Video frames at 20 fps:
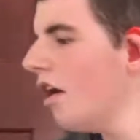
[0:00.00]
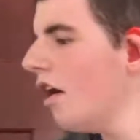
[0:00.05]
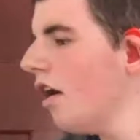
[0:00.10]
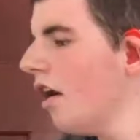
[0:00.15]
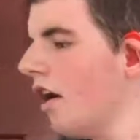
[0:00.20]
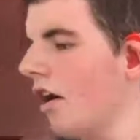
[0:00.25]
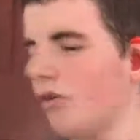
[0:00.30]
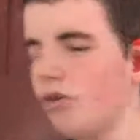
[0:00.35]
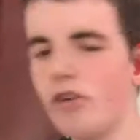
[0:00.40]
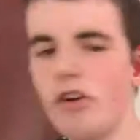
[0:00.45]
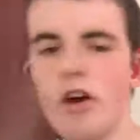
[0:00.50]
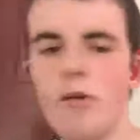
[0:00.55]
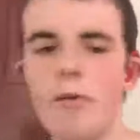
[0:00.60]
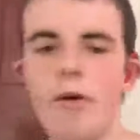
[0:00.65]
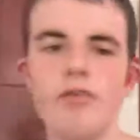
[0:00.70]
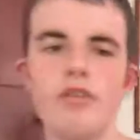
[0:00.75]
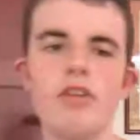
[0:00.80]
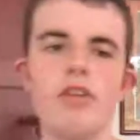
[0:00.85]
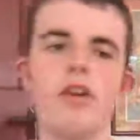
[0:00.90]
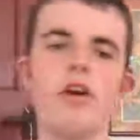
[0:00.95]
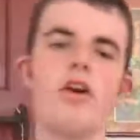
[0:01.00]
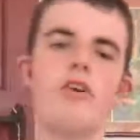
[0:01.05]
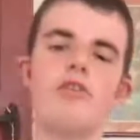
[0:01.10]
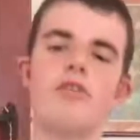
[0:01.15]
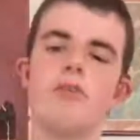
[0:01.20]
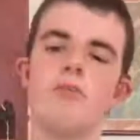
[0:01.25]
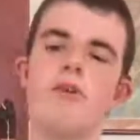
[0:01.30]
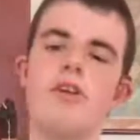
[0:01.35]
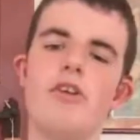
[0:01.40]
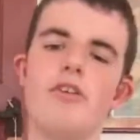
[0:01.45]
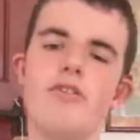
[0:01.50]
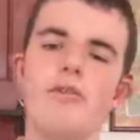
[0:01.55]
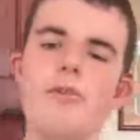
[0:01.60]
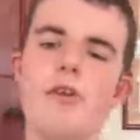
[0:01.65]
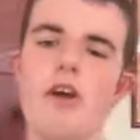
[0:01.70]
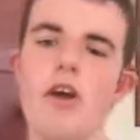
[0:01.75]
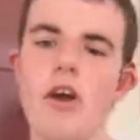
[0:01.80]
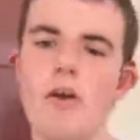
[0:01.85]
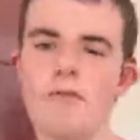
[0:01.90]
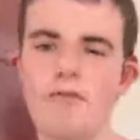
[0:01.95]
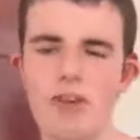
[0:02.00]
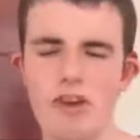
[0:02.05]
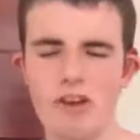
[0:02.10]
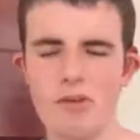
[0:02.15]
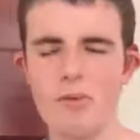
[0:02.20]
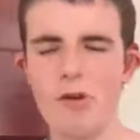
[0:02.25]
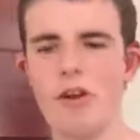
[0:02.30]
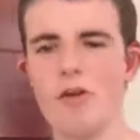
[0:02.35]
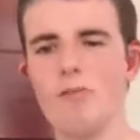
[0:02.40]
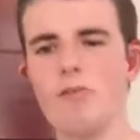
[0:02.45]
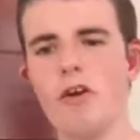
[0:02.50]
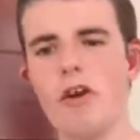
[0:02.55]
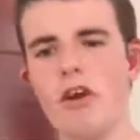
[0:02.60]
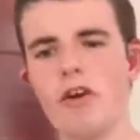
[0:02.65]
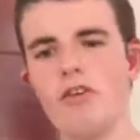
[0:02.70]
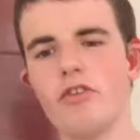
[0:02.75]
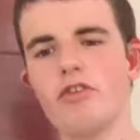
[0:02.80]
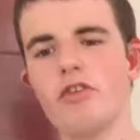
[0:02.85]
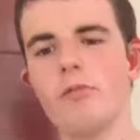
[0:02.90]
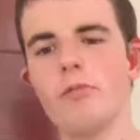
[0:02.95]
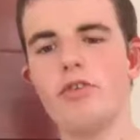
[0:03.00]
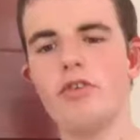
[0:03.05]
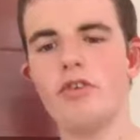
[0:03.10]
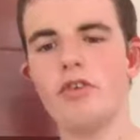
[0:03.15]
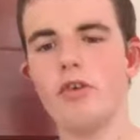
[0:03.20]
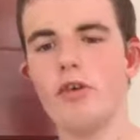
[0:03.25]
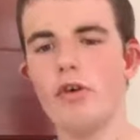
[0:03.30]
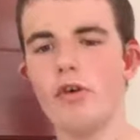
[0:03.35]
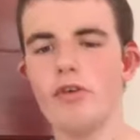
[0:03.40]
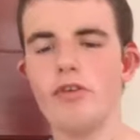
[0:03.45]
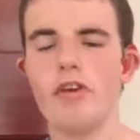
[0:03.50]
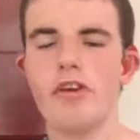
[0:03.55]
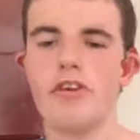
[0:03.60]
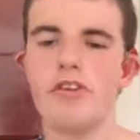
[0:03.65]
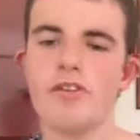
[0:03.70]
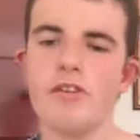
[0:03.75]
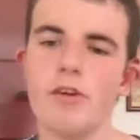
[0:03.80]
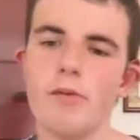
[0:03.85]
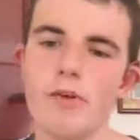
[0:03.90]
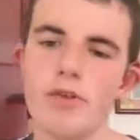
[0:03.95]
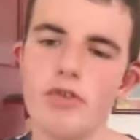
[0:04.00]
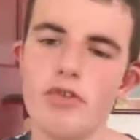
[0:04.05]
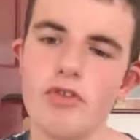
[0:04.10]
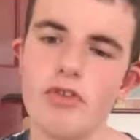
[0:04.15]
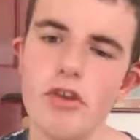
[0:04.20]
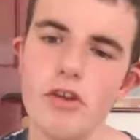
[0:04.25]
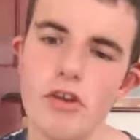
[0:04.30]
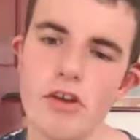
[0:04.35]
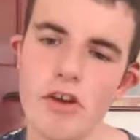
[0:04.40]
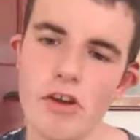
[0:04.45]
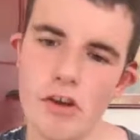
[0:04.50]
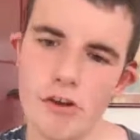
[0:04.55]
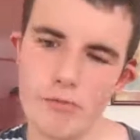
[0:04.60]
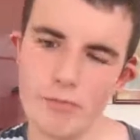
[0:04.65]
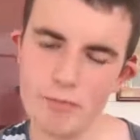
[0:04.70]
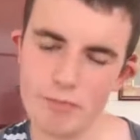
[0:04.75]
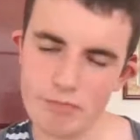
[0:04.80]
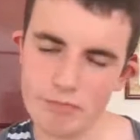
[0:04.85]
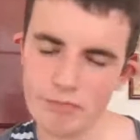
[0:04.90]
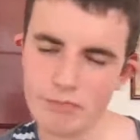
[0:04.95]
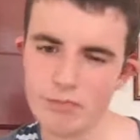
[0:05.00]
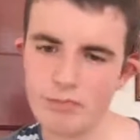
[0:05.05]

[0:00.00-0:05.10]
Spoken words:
as we come up to the last few minutes of it, Jenny Minute Brown has commented along. Thank you so much for tuning in.